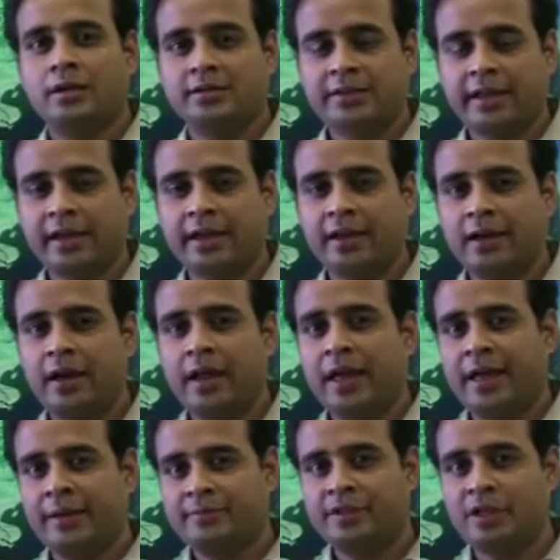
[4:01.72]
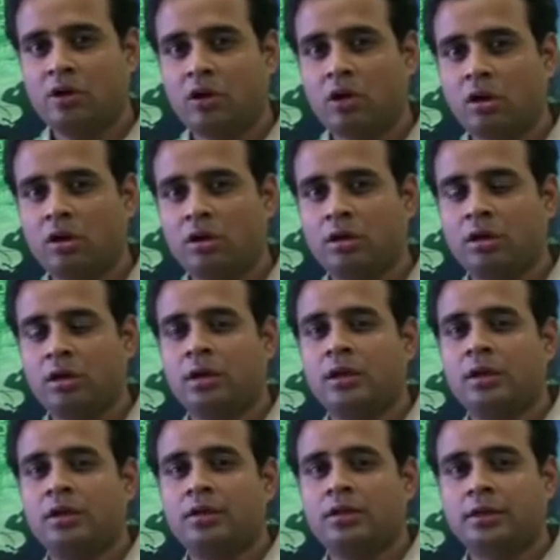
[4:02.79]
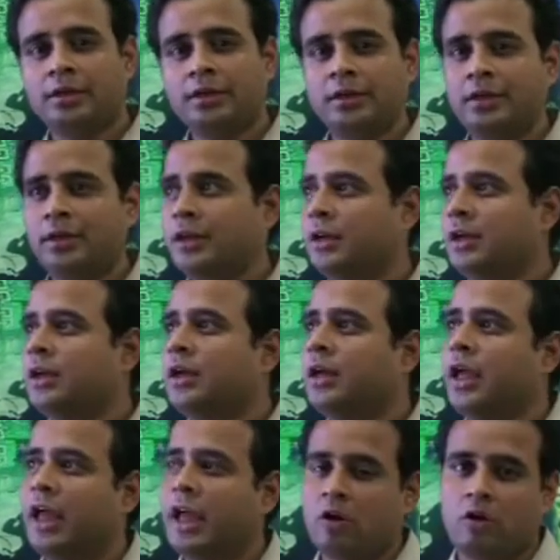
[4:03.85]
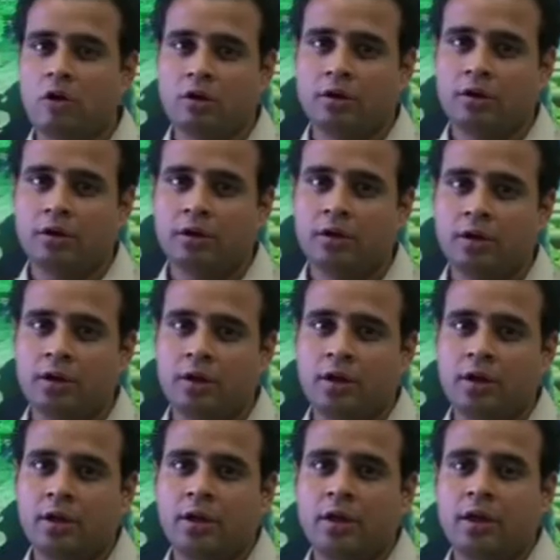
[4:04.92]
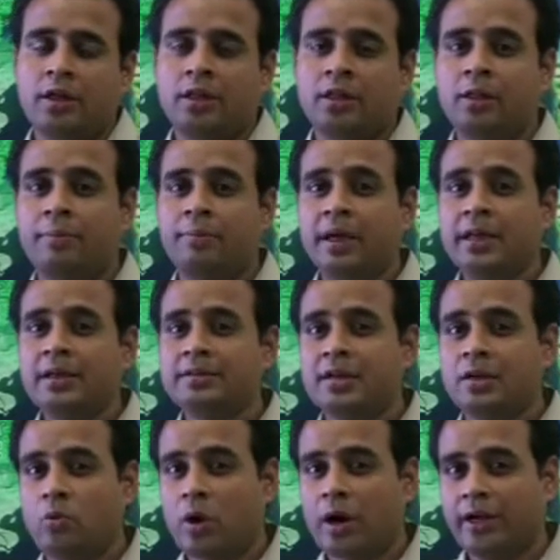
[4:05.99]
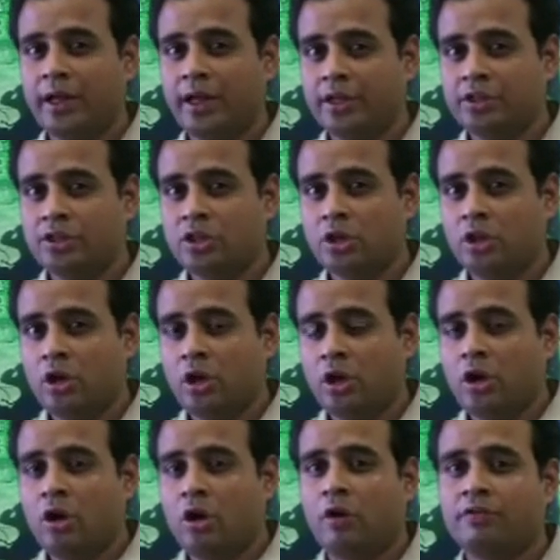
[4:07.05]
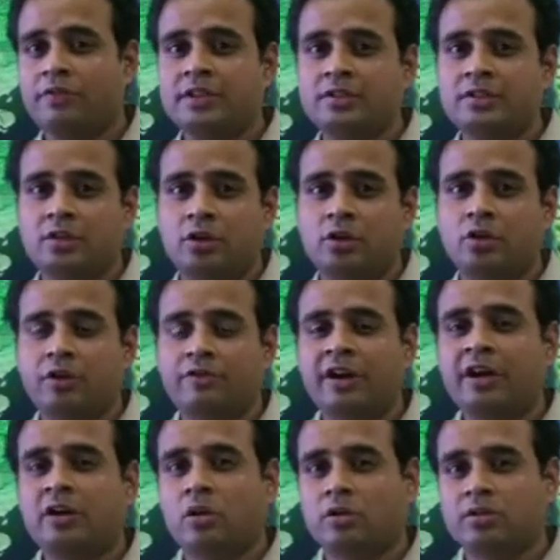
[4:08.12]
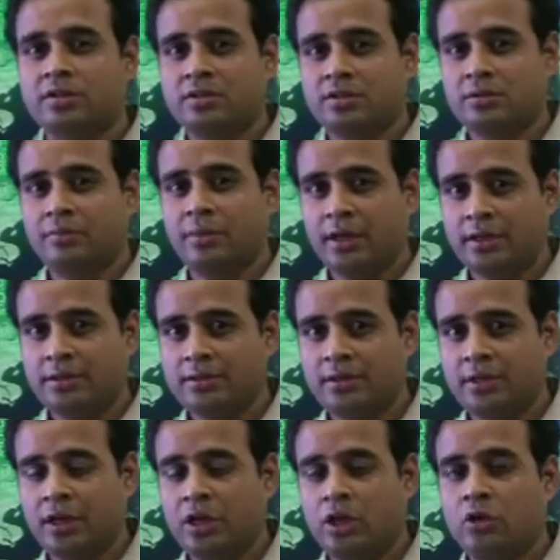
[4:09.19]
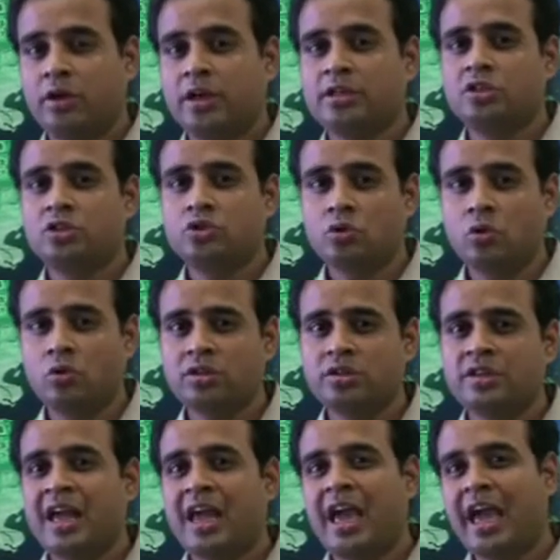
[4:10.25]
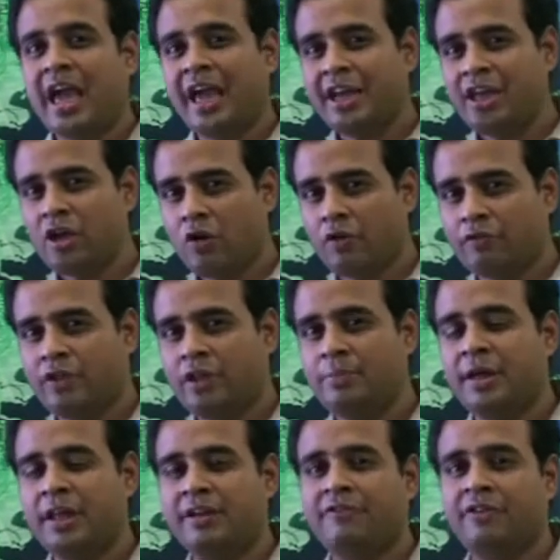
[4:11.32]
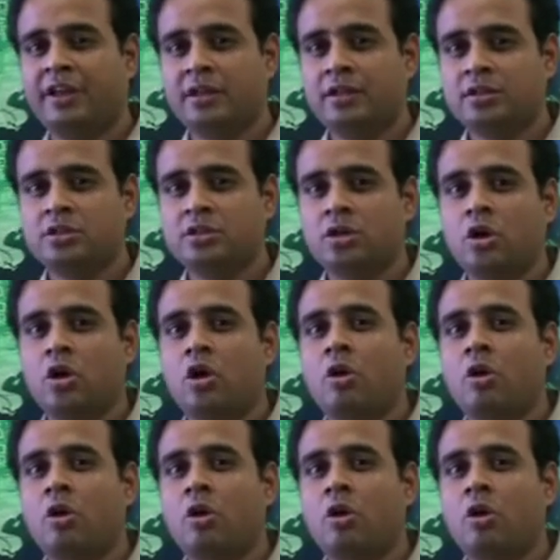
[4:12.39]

2nd MC clock, 3rd A clock. The biggest advantage of this unified clock system is you can source any of the peripherals